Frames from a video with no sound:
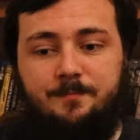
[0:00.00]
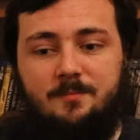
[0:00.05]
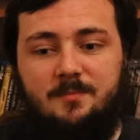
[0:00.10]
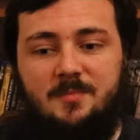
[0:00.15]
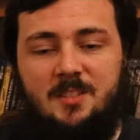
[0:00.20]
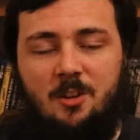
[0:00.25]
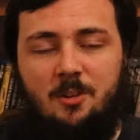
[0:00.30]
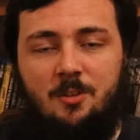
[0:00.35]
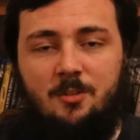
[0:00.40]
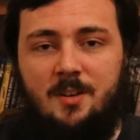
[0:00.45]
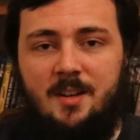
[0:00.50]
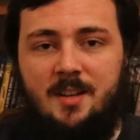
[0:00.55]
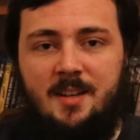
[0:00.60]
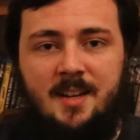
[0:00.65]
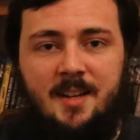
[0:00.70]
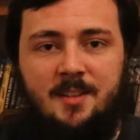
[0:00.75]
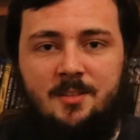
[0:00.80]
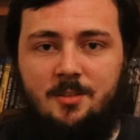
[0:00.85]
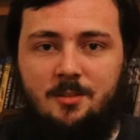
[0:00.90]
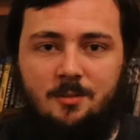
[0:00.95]
not great
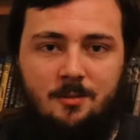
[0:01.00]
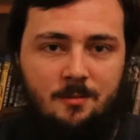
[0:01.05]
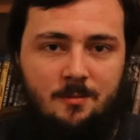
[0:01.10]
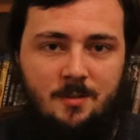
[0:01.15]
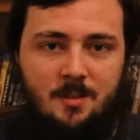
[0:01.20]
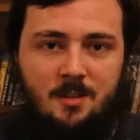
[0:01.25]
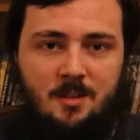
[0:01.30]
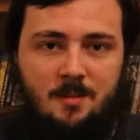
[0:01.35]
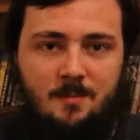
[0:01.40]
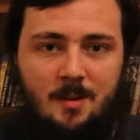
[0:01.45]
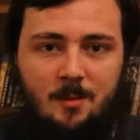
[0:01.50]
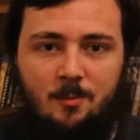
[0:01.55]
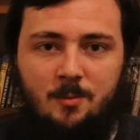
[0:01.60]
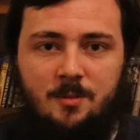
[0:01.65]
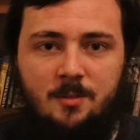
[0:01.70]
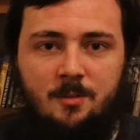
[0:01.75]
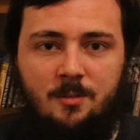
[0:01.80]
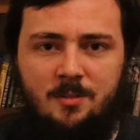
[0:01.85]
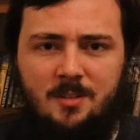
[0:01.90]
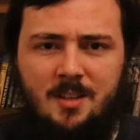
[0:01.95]
at all. I would
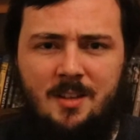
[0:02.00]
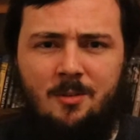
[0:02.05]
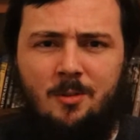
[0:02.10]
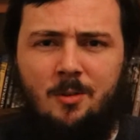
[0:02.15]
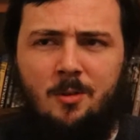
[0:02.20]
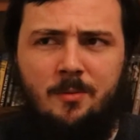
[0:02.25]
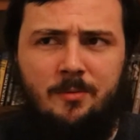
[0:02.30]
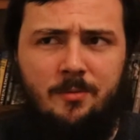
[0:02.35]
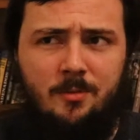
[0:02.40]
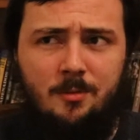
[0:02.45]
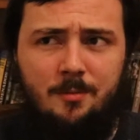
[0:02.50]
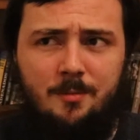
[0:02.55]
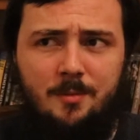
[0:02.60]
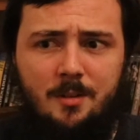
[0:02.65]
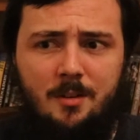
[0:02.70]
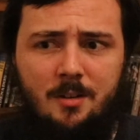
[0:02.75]
not say awful.